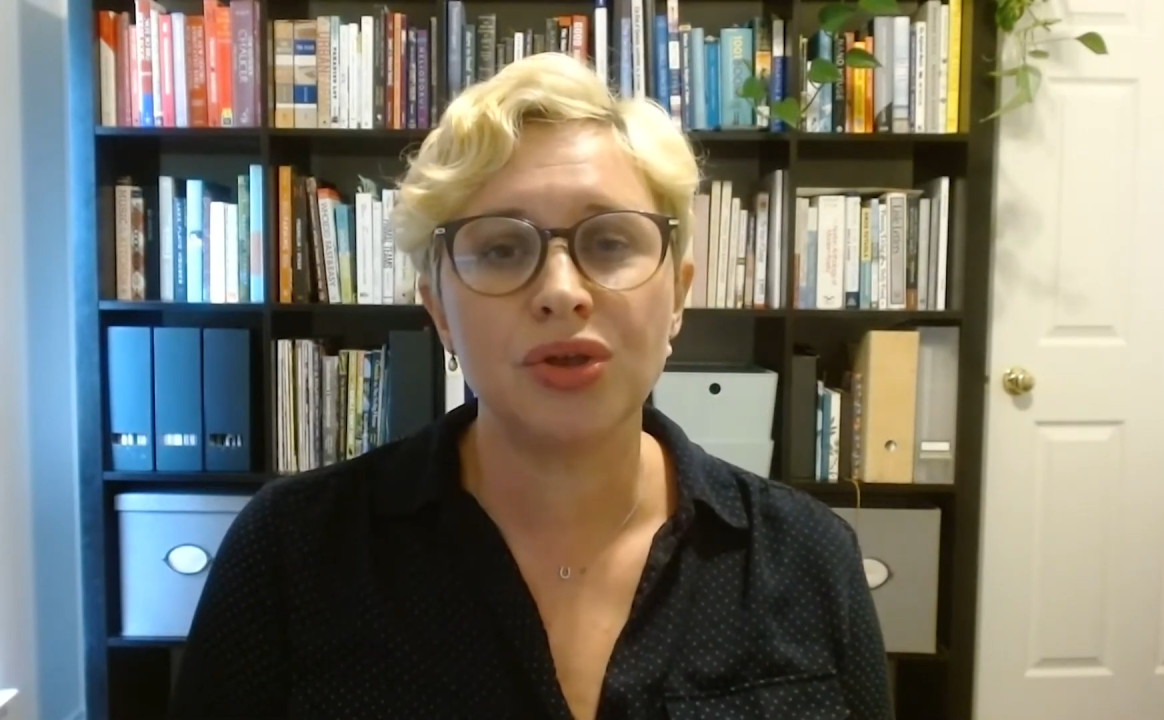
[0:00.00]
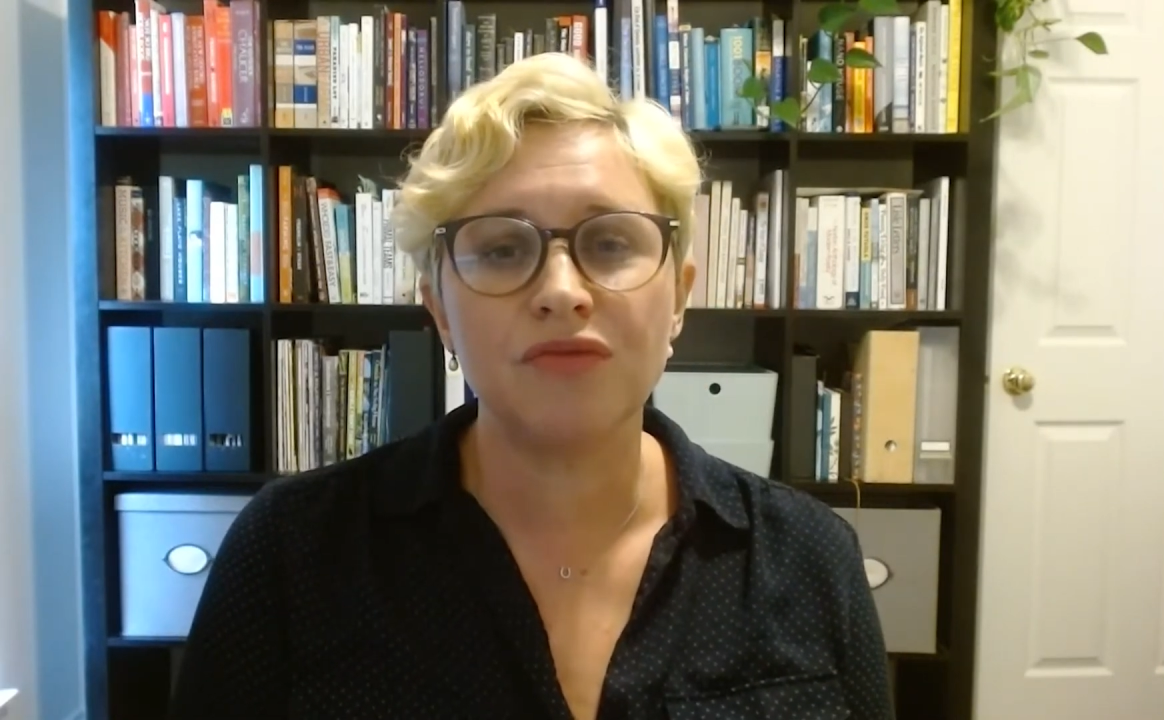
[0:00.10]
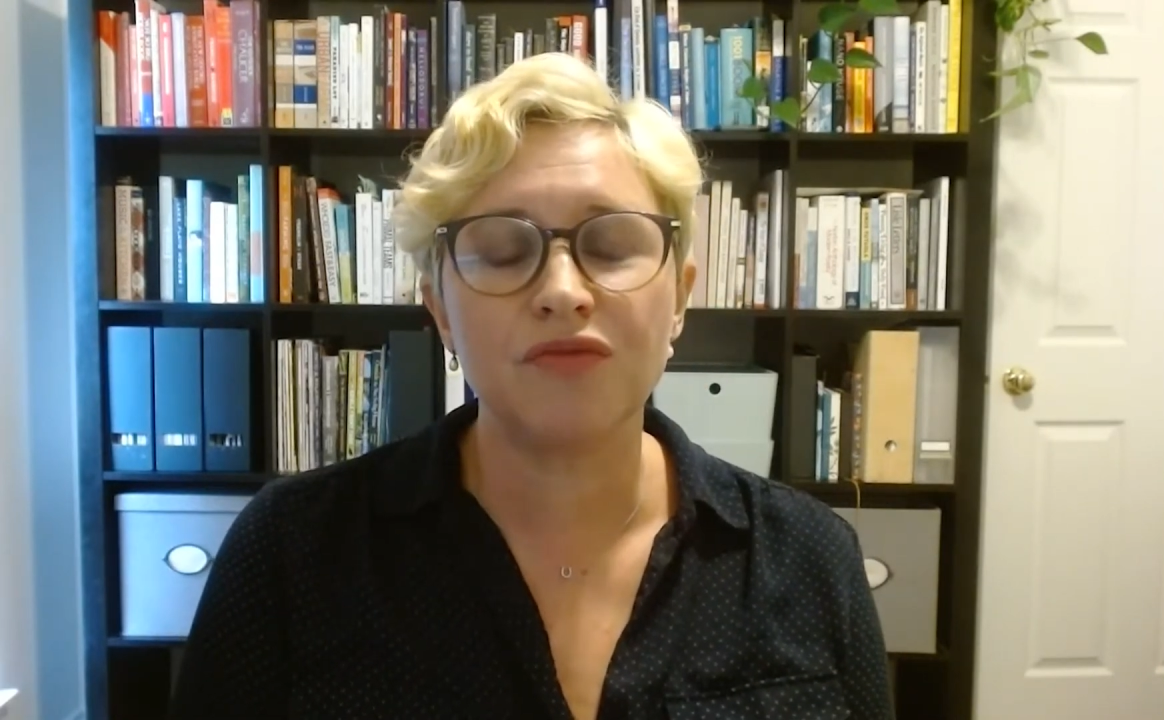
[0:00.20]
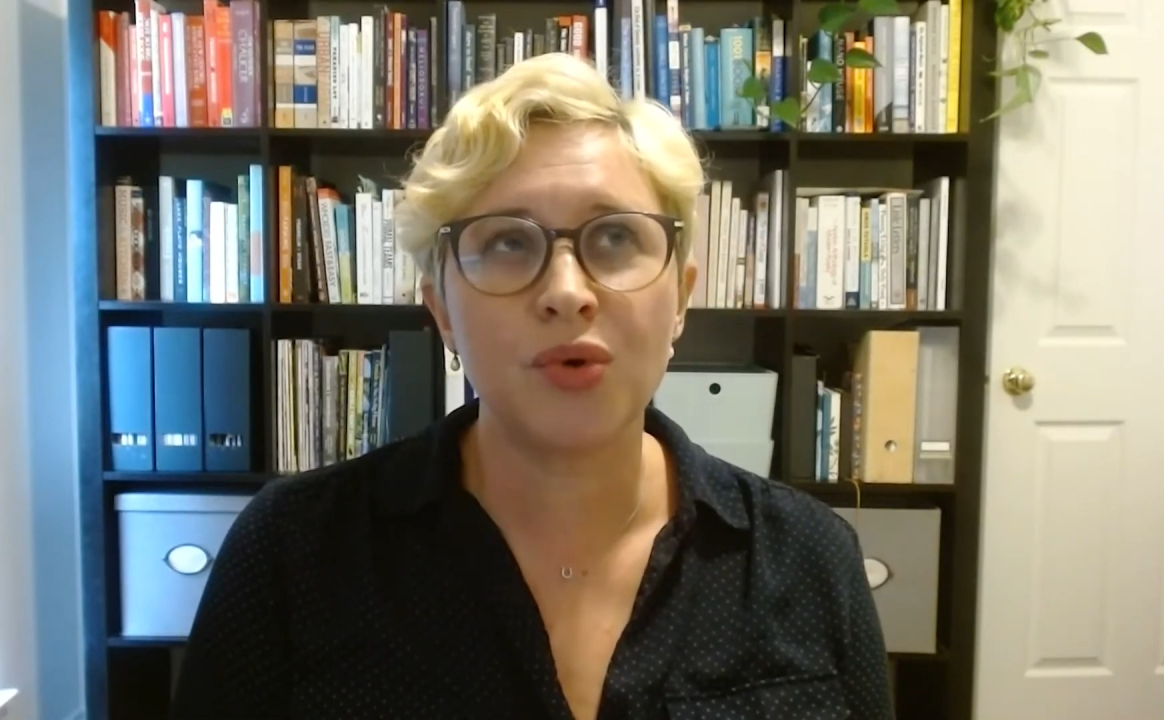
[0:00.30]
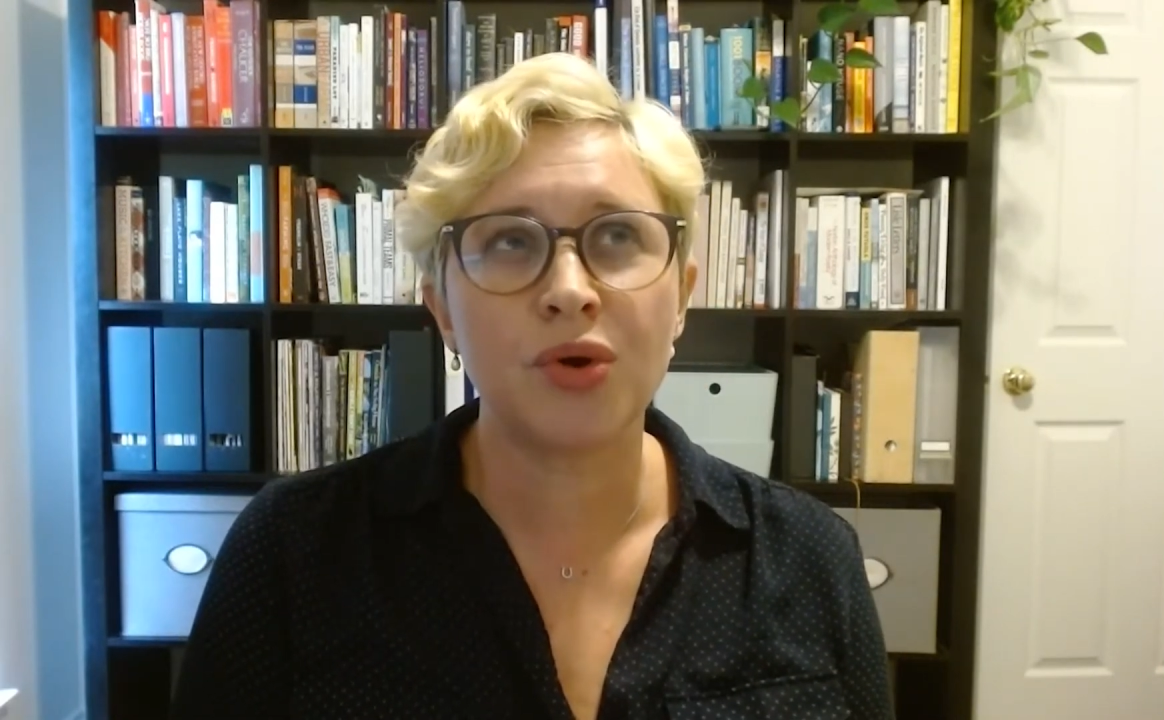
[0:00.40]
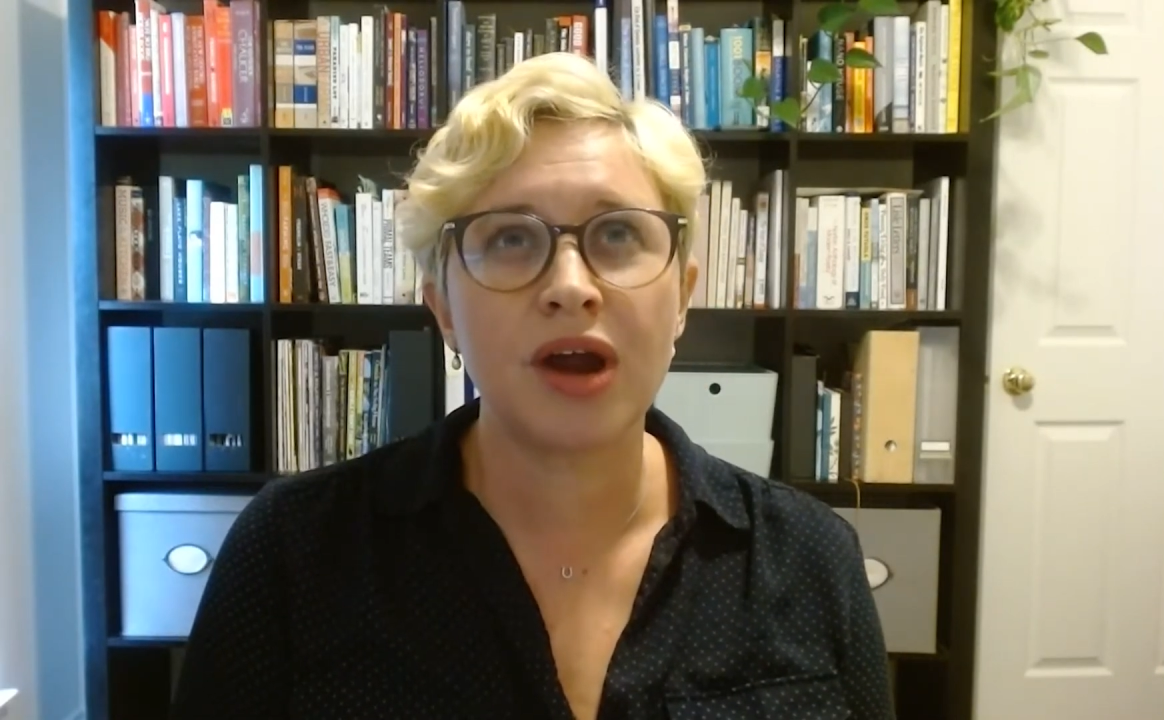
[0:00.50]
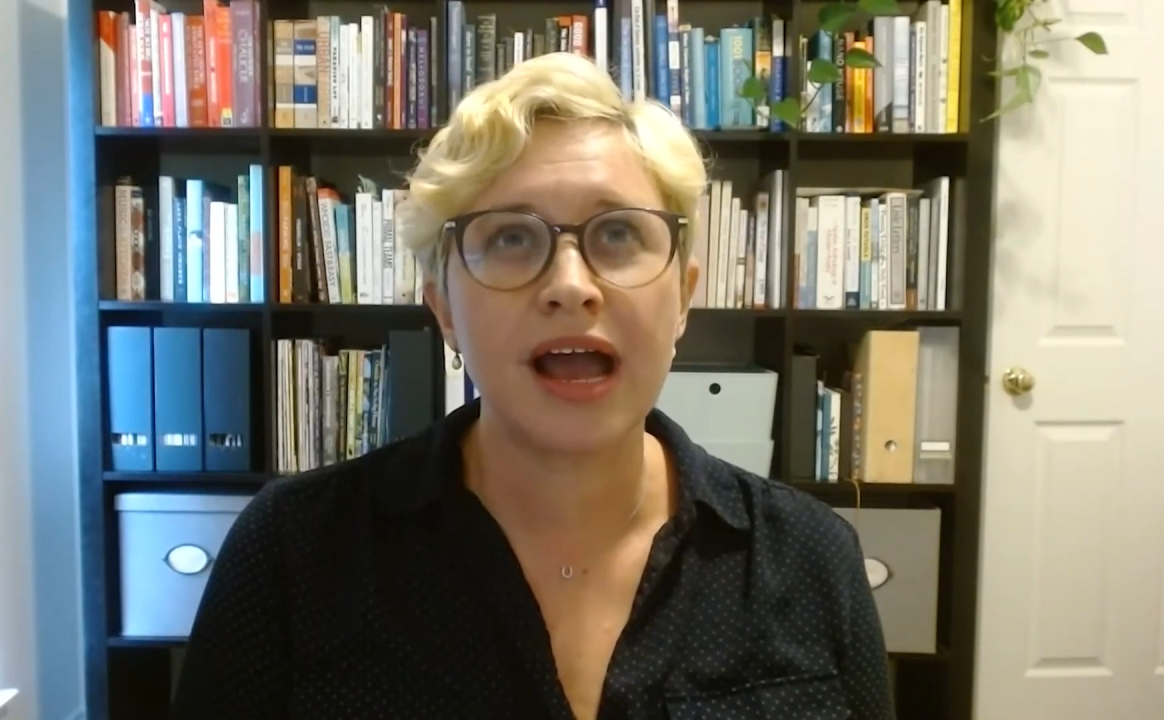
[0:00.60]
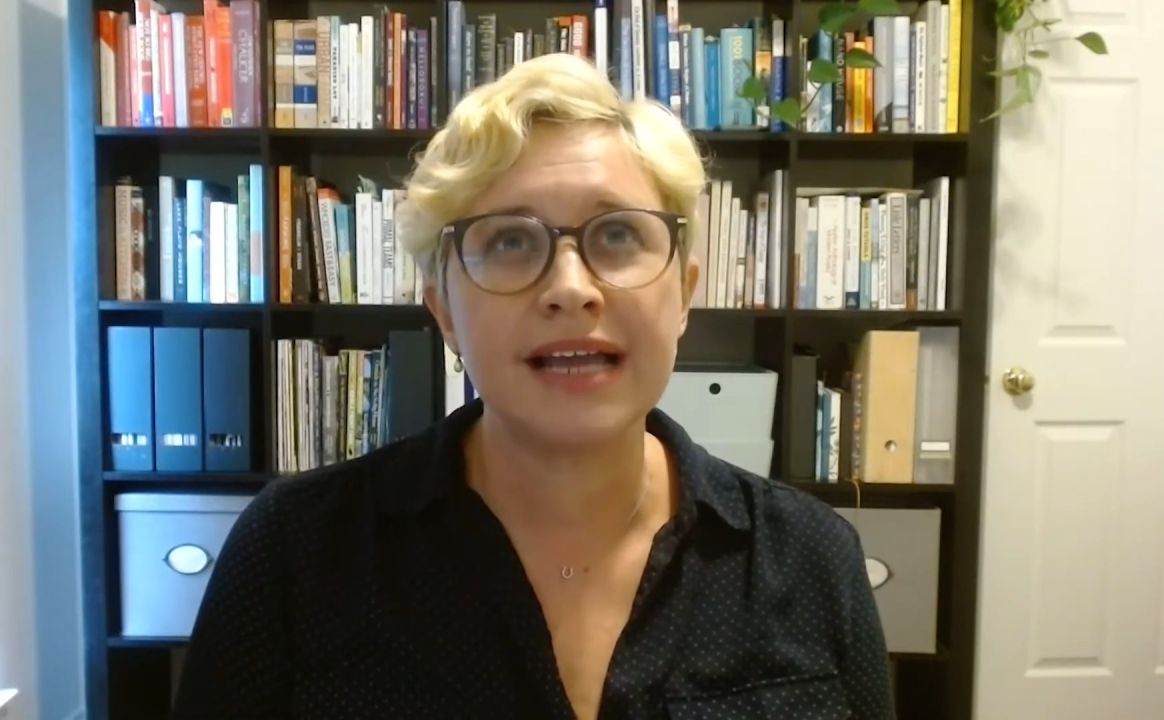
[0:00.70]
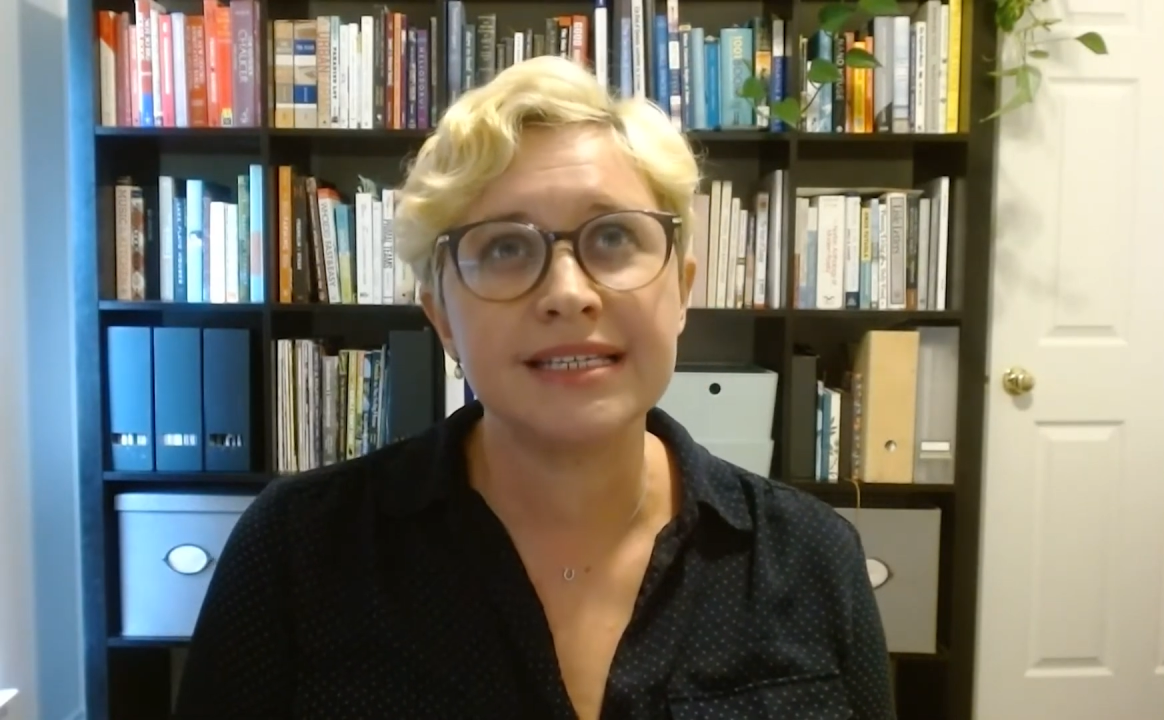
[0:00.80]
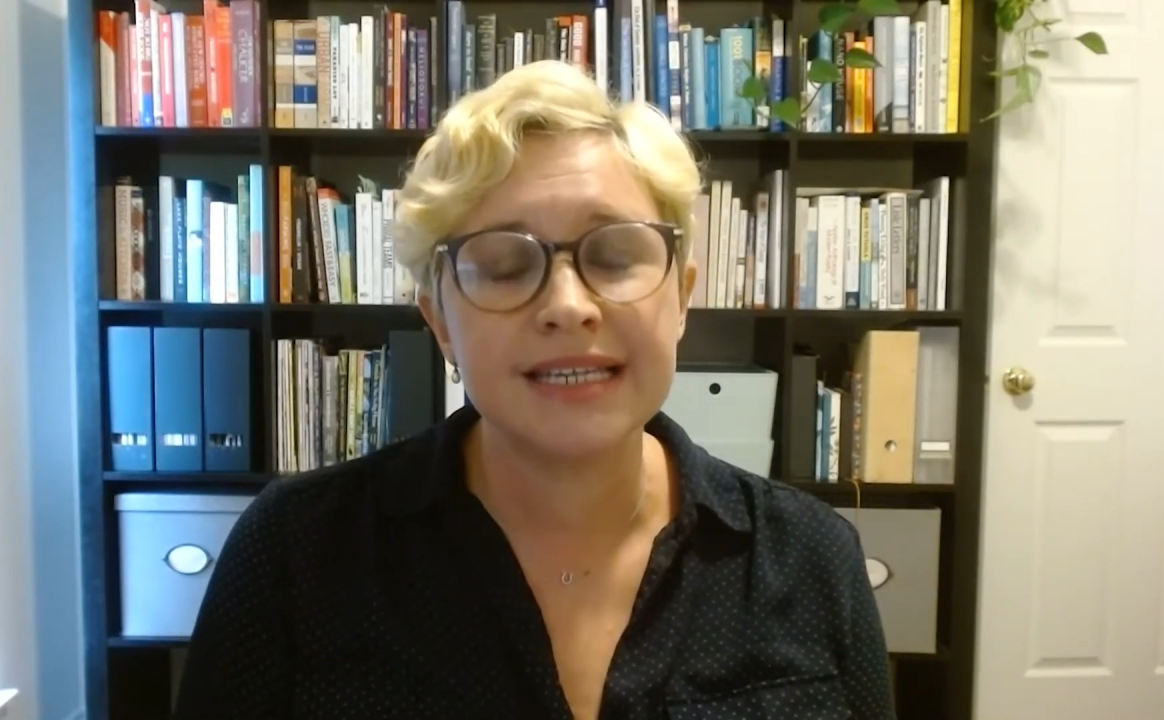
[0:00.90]
For
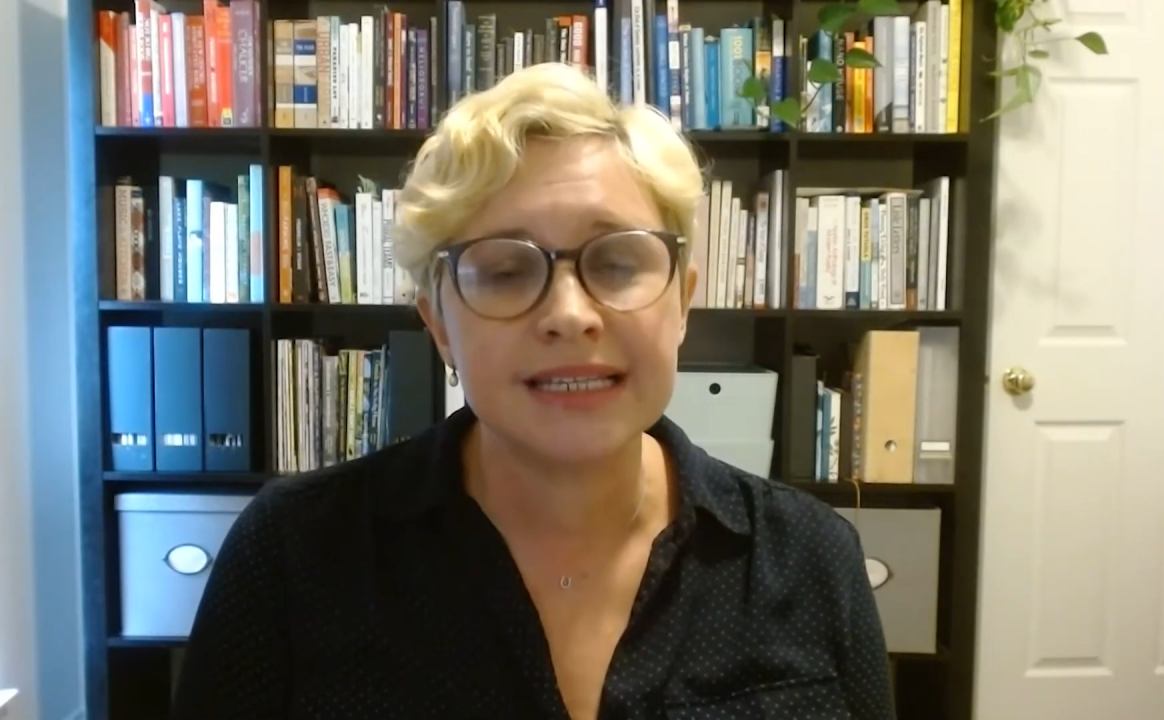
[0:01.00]
IT